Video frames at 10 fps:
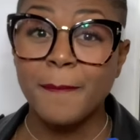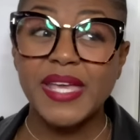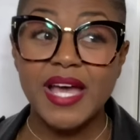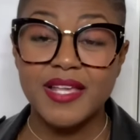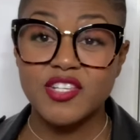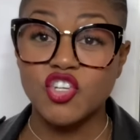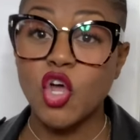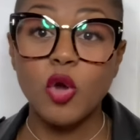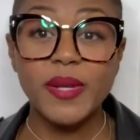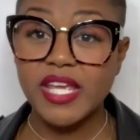because
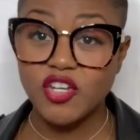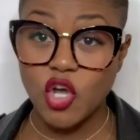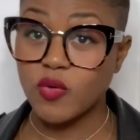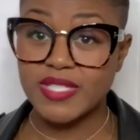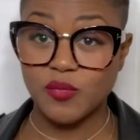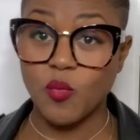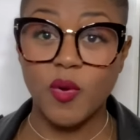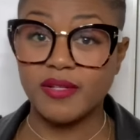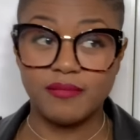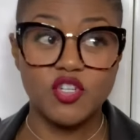nobody knows
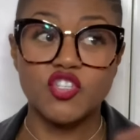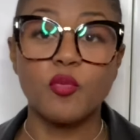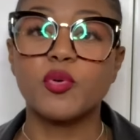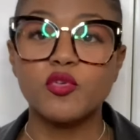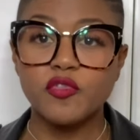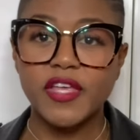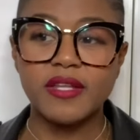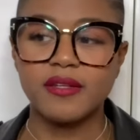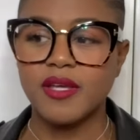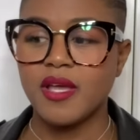there's no
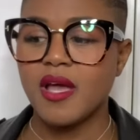proven